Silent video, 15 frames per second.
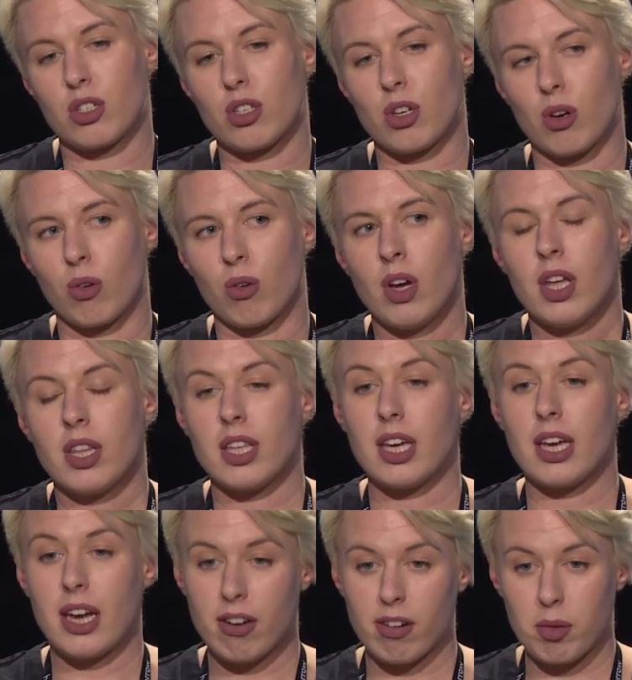So
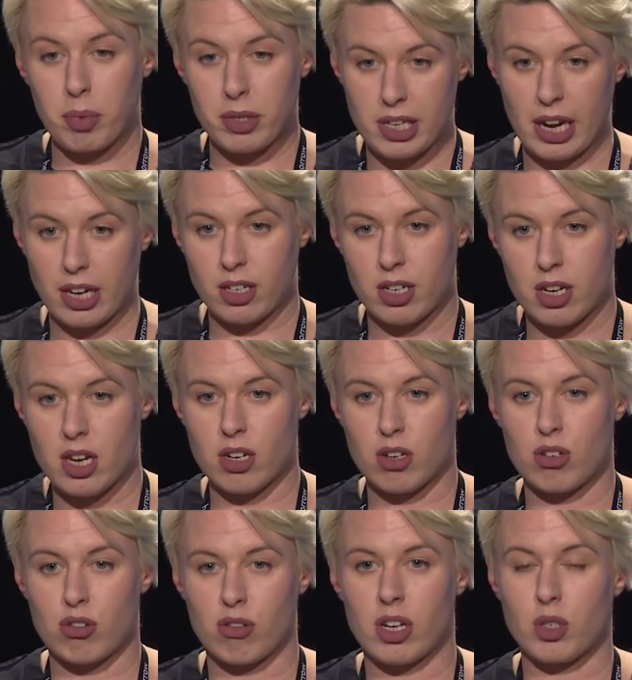the hearing protection
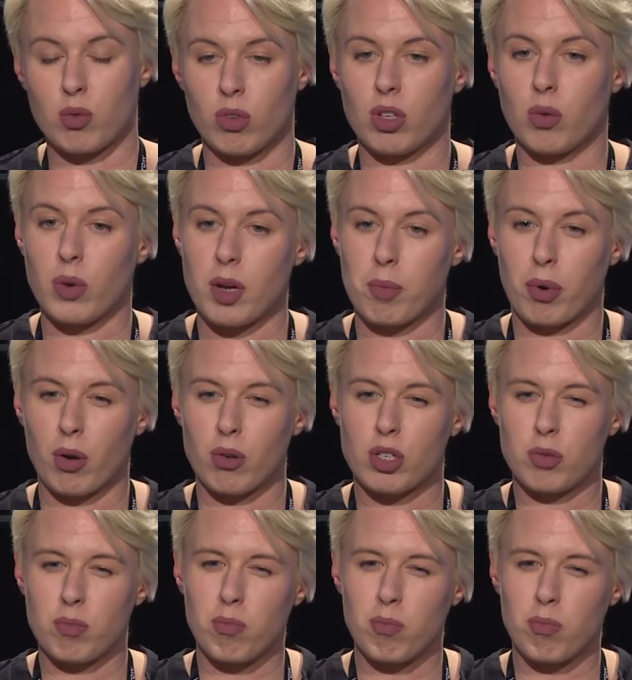industry is one that we approached